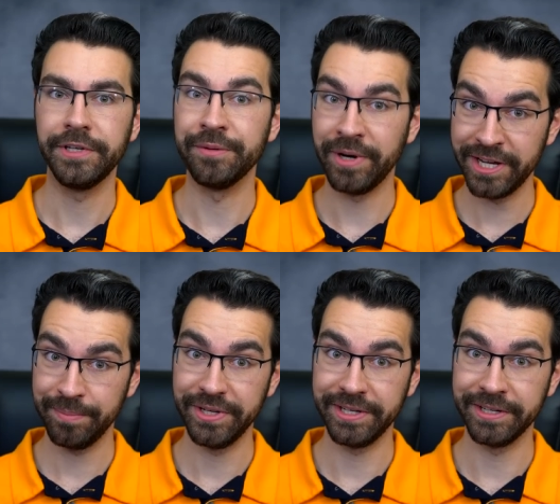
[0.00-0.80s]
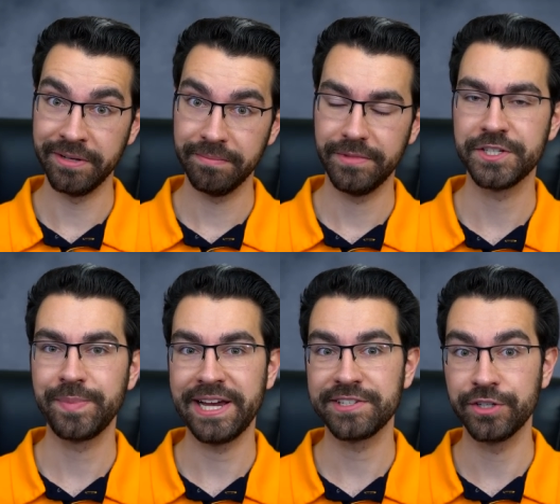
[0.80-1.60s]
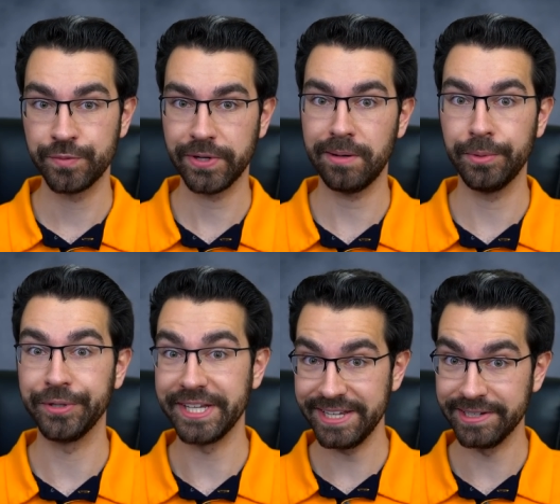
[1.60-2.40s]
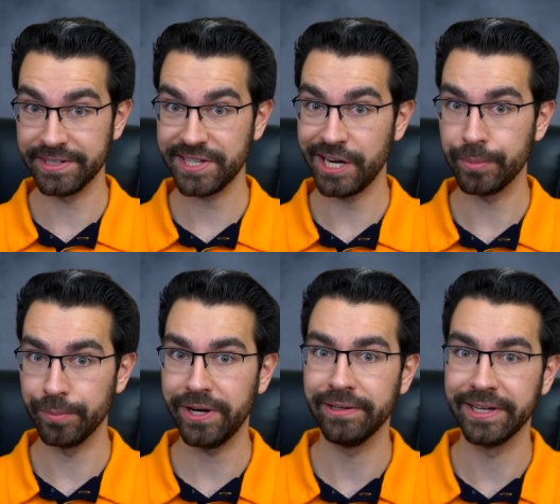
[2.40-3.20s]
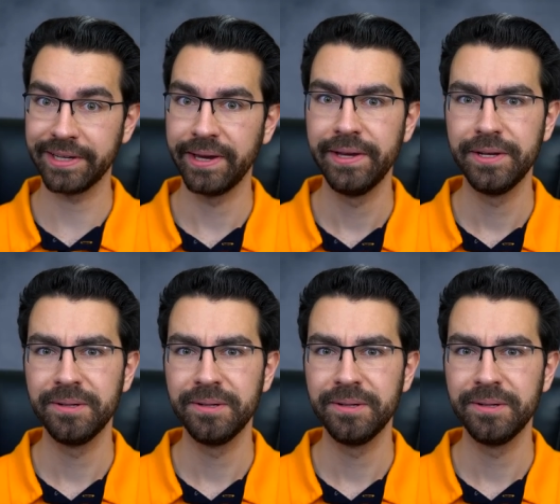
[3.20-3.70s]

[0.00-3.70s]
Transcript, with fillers: In my opinion, this passage probably is hyperbolic,